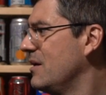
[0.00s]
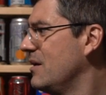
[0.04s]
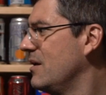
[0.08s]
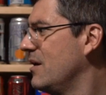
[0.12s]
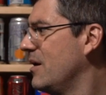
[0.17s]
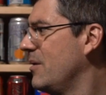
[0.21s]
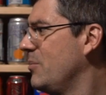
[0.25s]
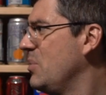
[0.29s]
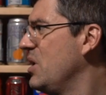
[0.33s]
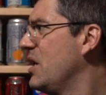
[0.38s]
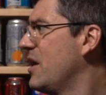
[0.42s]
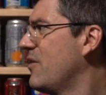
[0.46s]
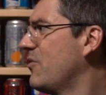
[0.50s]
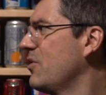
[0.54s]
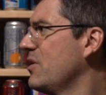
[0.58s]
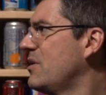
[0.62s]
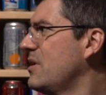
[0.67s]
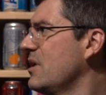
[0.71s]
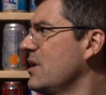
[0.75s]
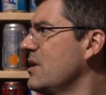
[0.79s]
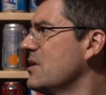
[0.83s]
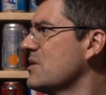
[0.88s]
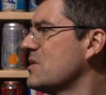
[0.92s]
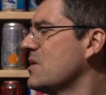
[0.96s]

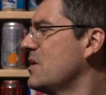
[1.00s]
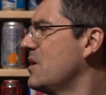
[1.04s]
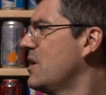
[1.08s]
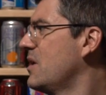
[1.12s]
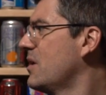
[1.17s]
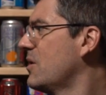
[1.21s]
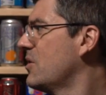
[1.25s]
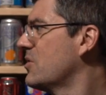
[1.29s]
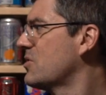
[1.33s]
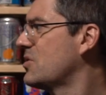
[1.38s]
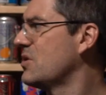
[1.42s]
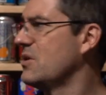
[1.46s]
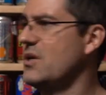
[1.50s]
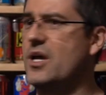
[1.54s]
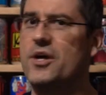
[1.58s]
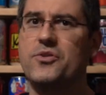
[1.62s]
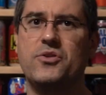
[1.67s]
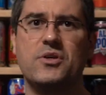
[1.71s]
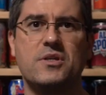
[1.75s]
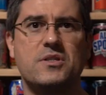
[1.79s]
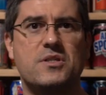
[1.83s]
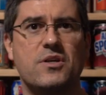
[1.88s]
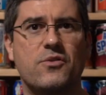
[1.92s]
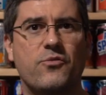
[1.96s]
everything is in English and
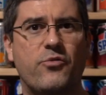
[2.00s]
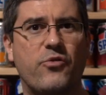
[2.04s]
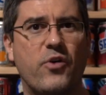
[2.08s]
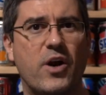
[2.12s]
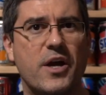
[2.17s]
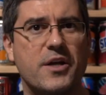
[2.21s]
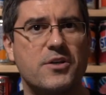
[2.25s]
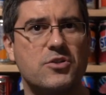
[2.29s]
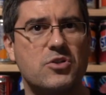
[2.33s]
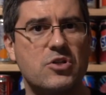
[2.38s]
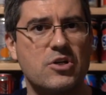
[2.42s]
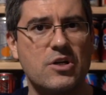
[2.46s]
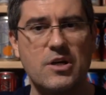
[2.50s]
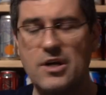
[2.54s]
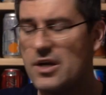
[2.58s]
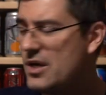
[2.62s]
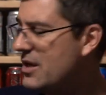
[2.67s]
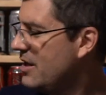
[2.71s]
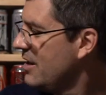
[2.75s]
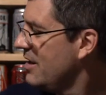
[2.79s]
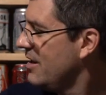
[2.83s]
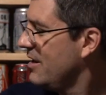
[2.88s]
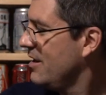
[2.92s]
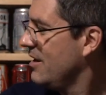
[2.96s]
nothing's in French.
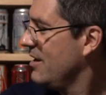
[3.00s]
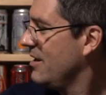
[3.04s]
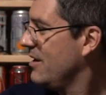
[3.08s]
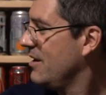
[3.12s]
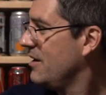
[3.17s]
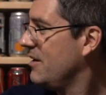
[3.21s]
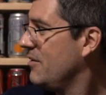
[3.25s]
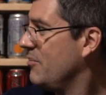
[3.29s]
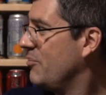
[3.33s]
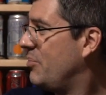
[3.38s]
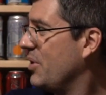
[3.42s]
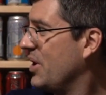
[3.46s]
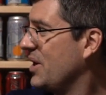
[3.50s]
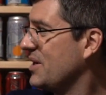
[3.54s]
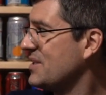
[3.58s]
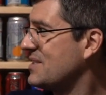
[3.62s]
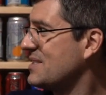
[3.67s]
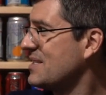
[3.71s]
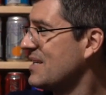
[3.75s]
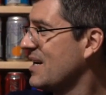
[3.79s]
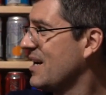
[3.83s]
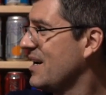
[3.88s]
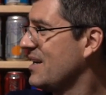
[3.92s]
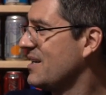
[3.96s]
But
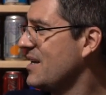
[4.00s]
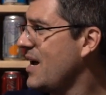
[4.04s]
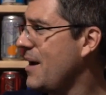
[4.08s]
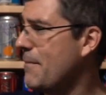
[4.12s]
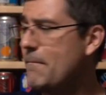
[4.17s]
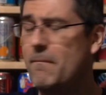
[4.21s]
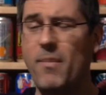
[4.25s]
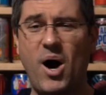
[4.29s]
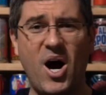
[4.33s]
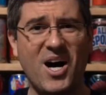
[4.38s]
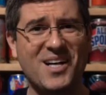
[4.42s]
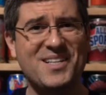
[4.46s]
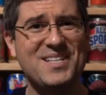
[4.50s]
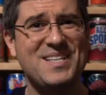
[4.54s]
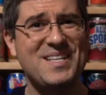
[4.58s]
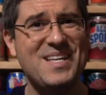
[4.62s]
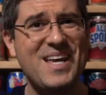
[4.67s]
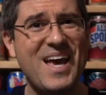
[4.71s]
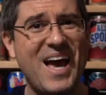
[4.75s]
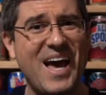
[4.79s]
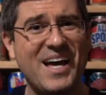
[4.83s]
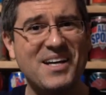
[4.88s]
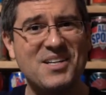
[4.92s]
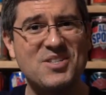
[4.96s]
yeah,
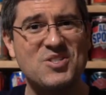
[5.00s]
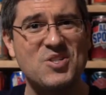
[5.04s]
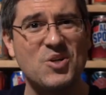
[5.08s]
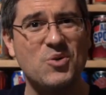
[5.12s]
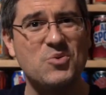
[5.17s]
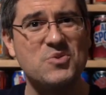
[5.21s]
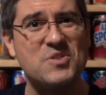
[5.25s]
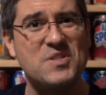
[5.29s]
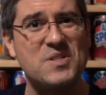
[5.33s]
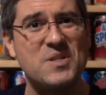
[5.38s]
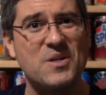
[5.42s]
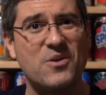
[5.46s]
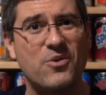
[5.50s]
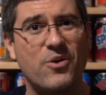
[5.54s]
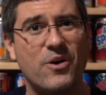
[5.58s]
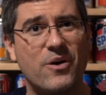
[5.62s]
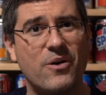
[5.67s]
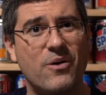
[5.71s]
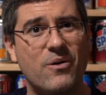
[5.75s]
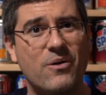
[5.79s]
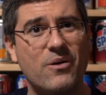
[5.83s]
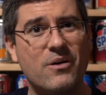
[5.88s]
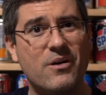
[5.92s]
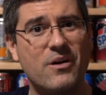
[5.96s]
Moxie had its own
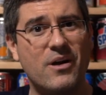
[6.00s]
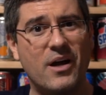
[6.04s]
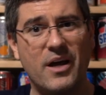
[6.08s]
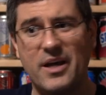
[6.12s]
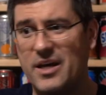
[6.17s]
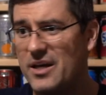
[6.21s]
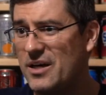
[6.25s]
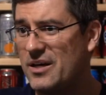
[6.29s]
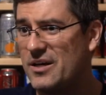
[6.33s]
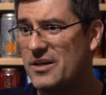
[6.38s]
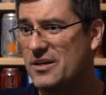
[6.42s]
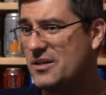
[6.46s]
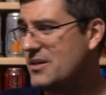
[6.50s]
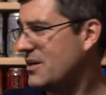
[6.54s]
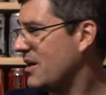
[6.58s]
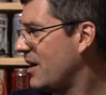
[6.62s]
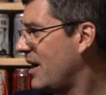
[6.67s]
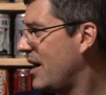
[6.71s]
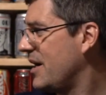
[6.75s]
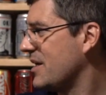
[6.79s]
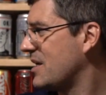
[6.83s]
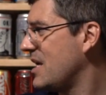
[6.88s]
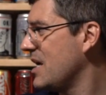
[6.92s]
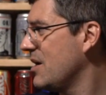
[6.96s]
cereal. And
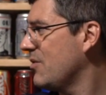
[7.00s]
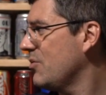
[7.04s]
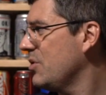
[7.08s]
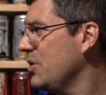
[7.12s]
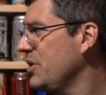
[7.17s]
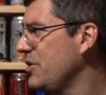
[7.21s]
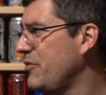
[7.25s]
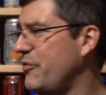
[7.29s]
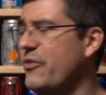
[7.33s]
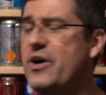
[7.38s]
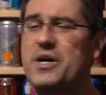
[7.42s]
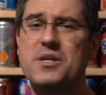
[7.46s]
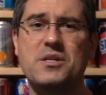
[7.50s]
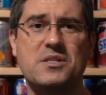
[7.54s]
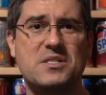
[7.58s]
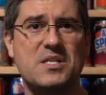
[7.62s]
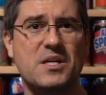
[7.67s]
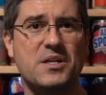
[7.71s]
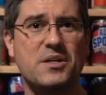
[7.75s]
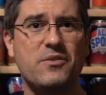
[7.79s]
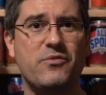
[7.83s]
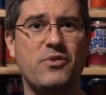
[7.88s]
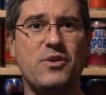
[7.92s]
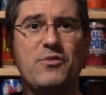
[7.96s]
I can't really find a
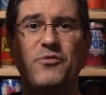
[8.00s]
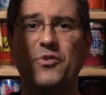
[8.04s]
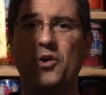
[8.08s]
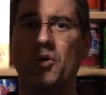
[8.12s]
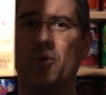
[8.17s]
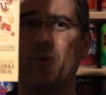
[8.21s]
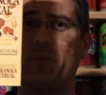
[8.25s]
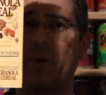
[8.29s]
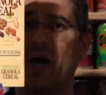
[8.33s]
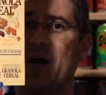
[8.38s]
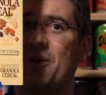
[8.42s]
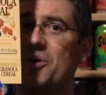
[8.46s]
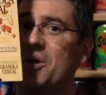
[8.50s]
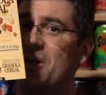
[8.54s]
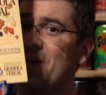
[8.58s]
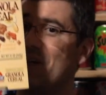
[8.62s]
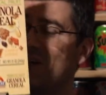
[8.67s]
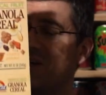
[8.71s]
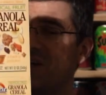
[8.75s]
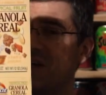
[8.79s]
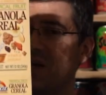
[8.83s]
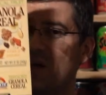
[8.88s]
ton of info about it.